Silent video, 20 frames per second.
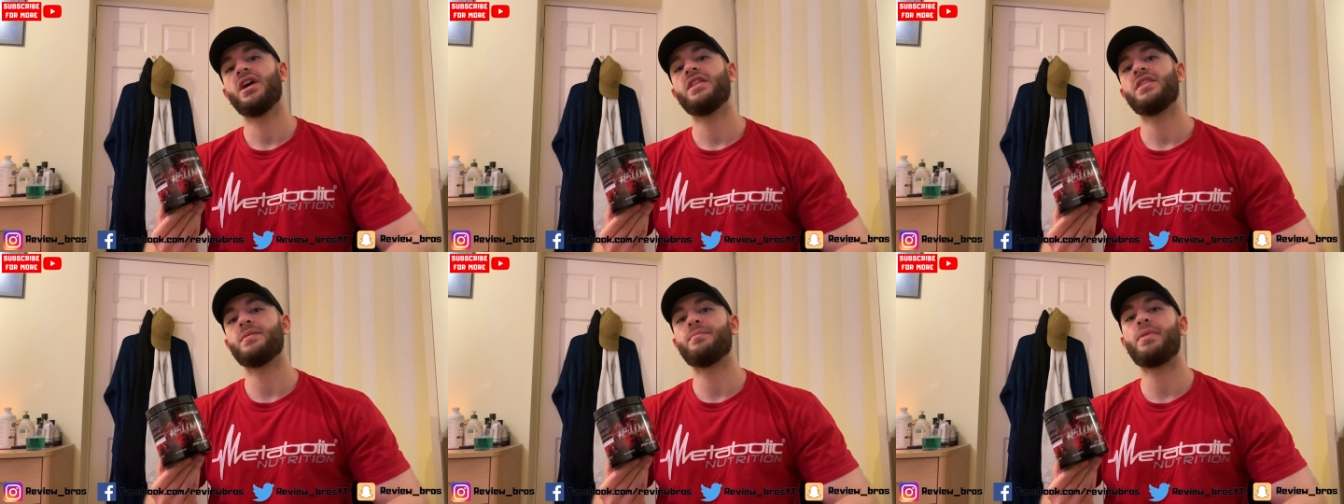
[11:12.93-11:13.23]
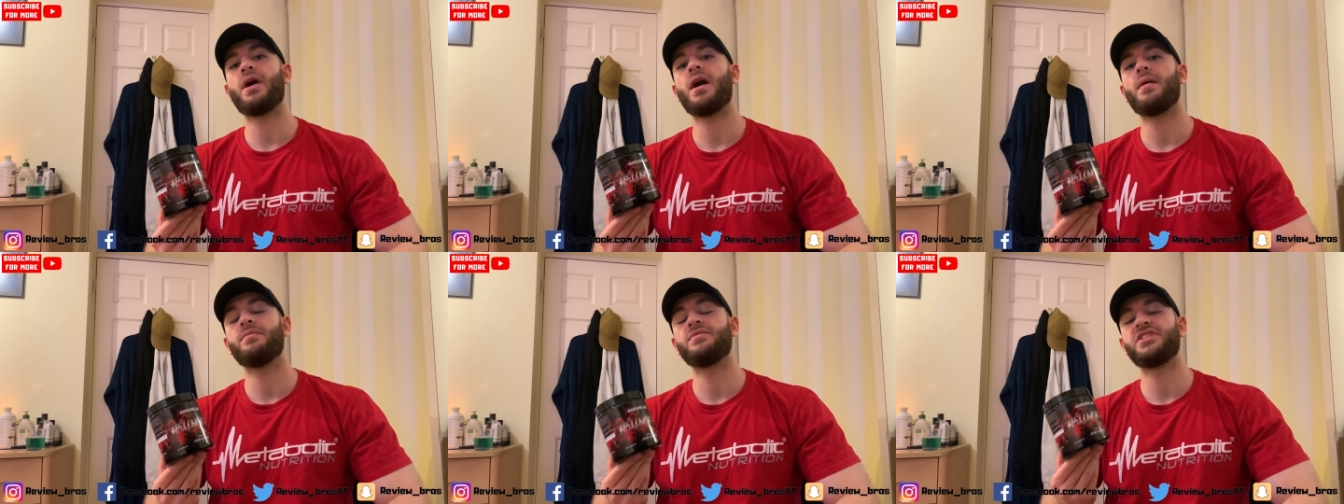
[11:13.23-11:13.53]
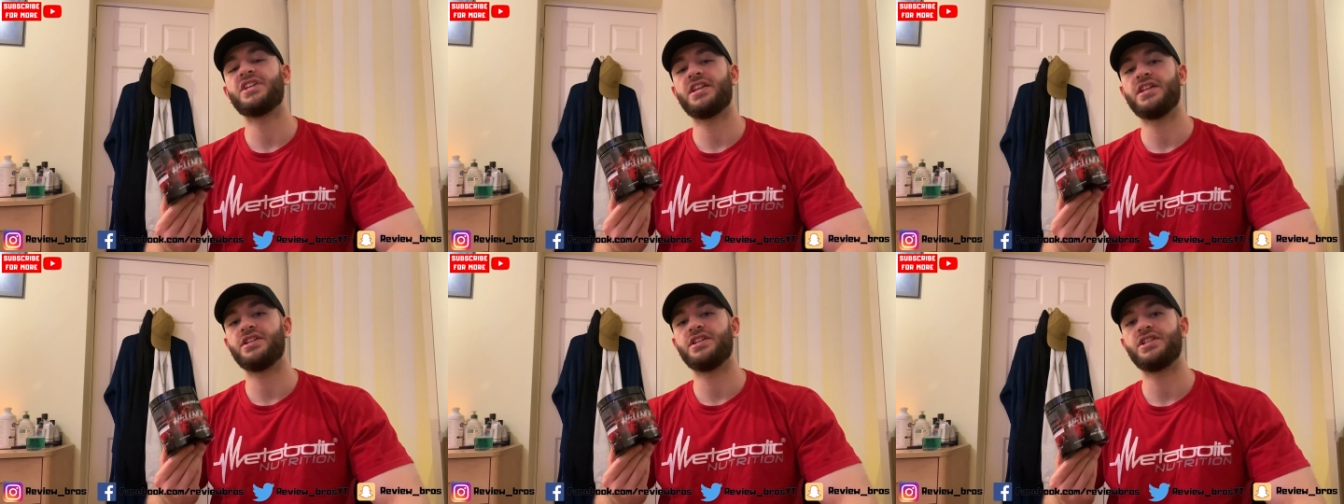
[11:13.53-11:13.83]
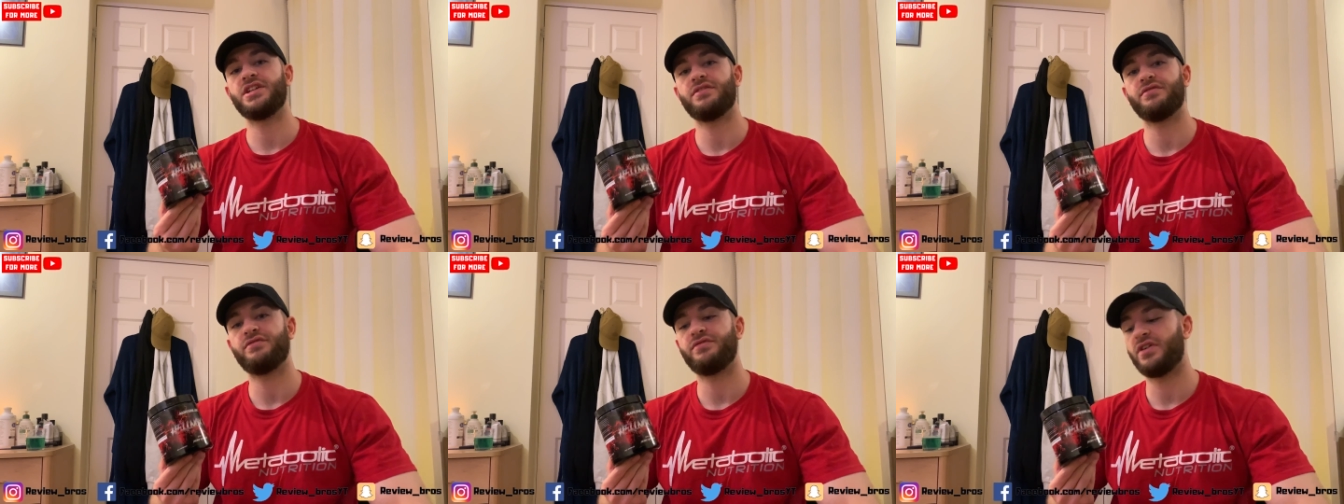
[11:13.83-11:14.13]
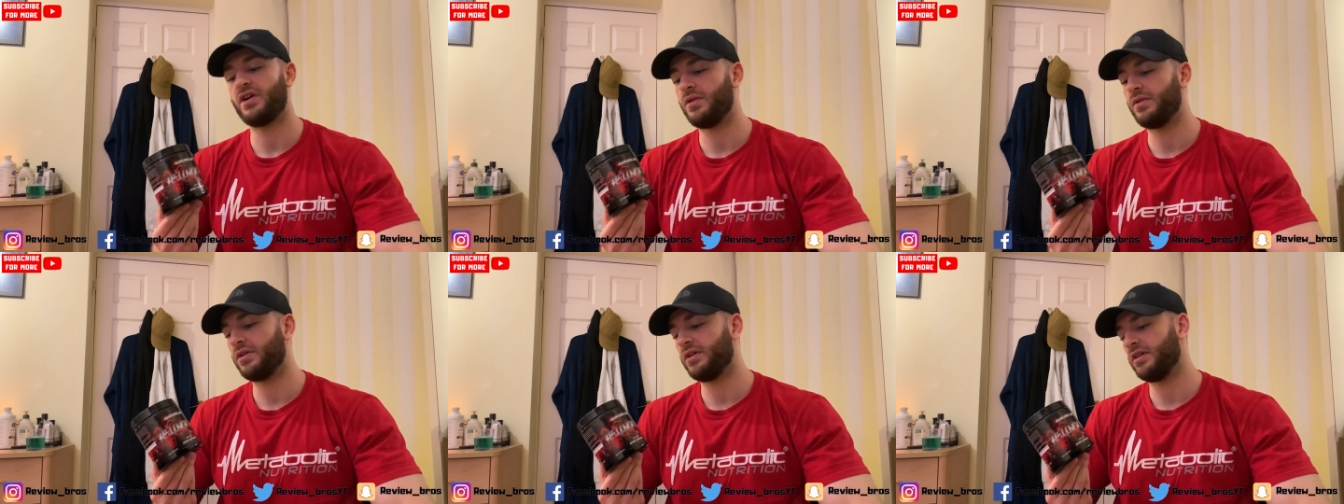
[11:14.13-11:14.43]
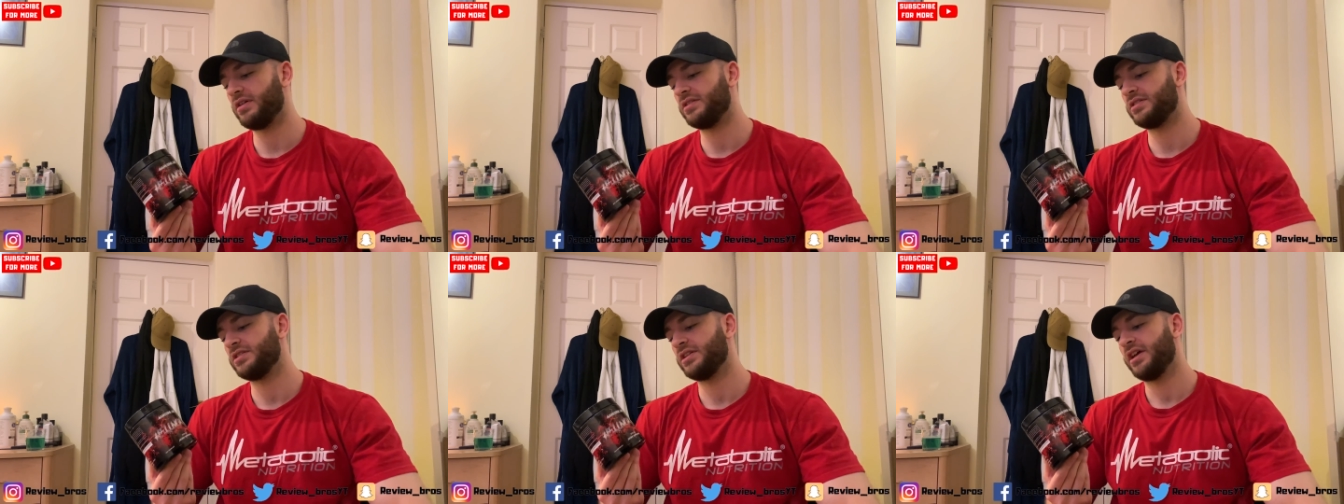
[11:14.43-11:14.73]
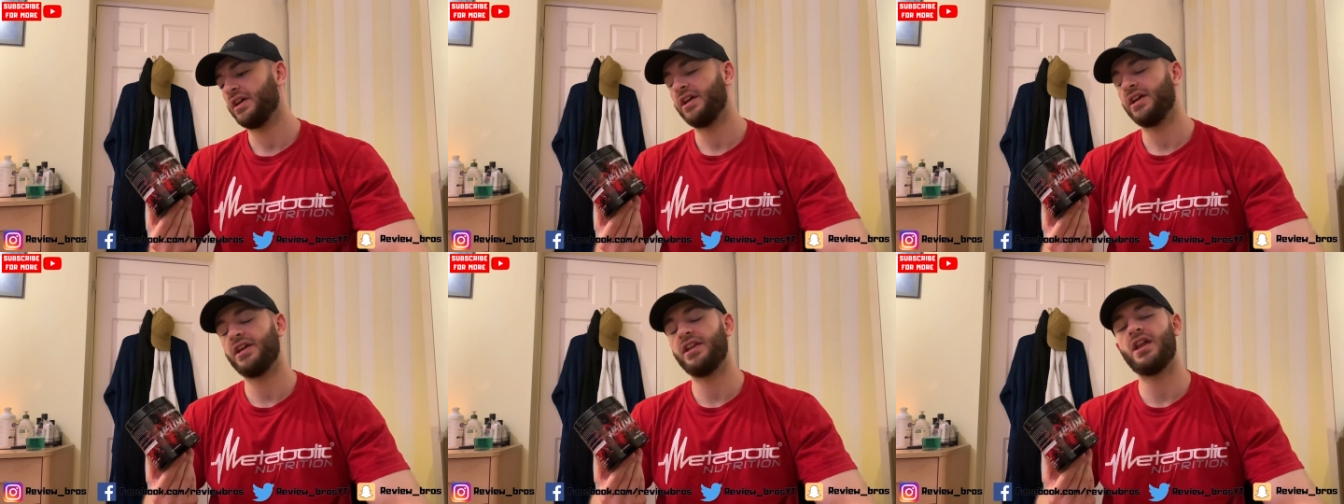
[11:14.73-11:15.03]
The pumps, energy and focus.
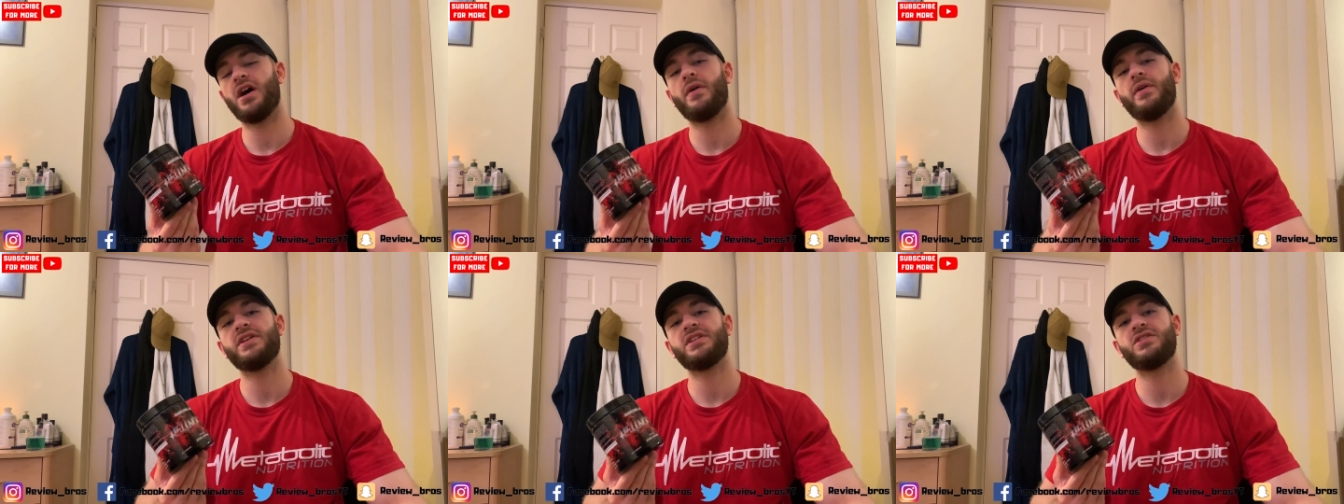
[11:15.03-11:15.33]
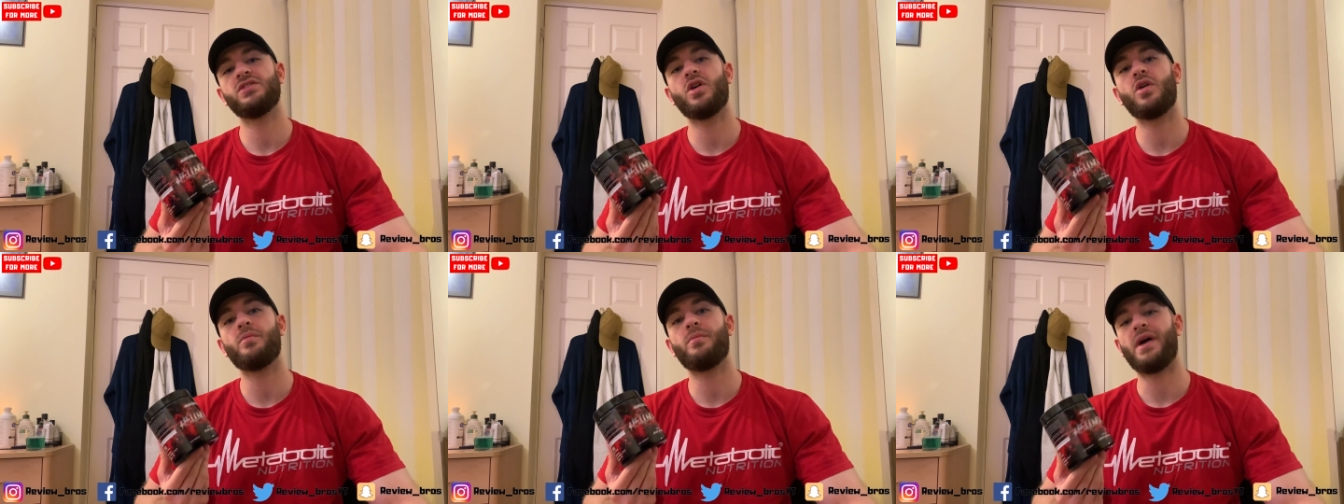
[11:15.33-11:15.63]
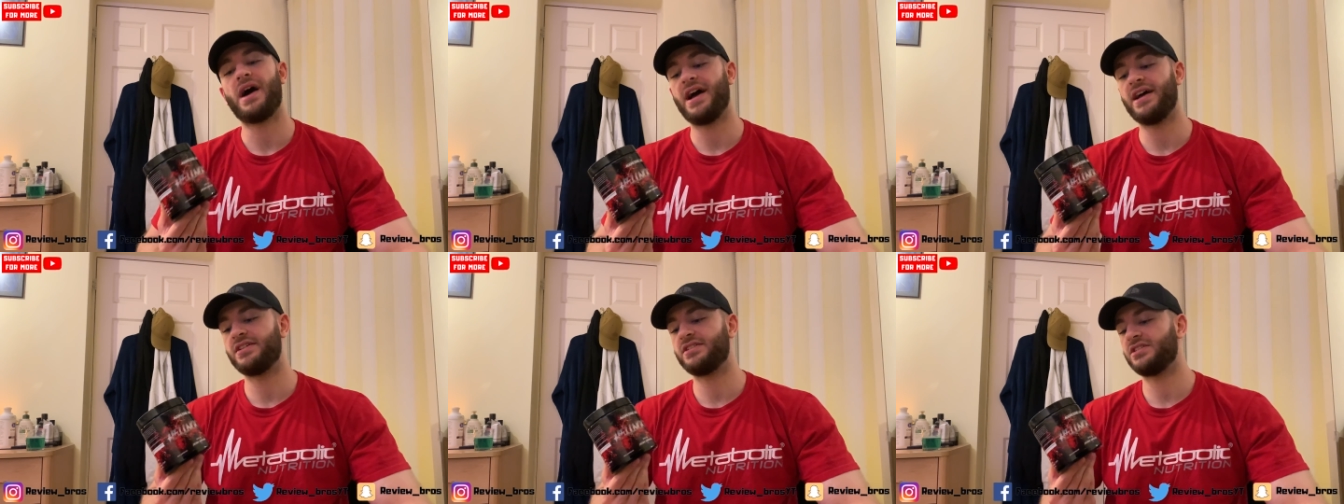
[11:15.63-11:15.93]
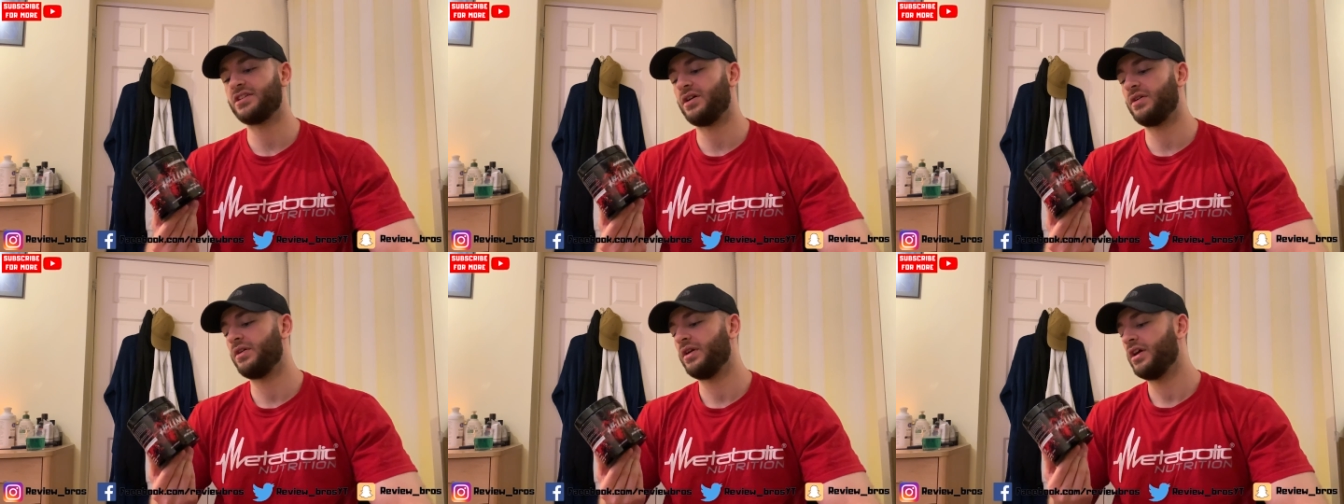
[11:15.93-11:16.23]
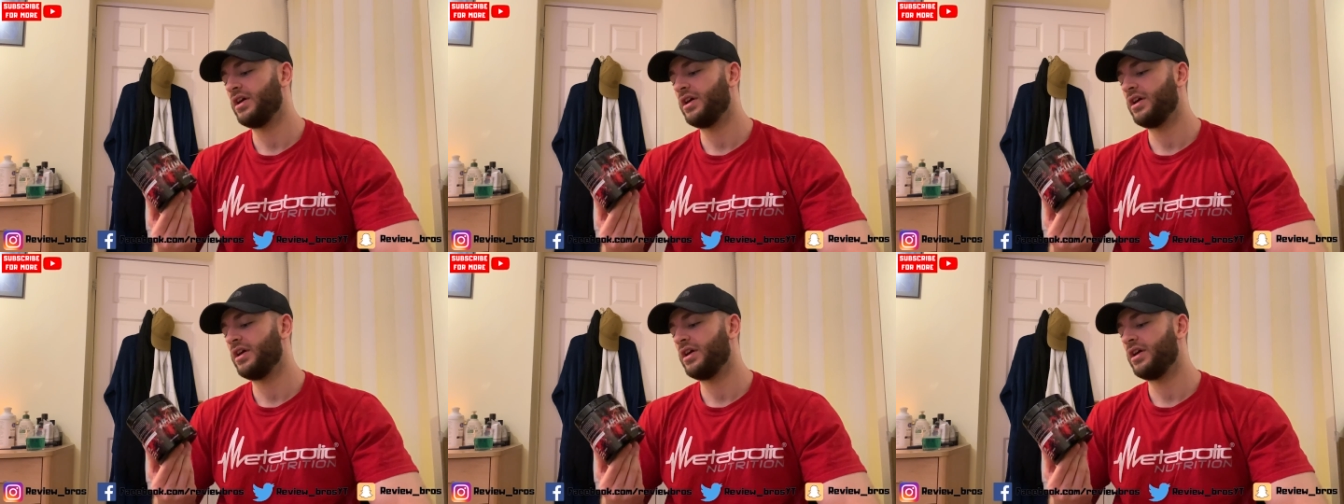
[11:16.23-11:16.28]
You know, it's not bad, so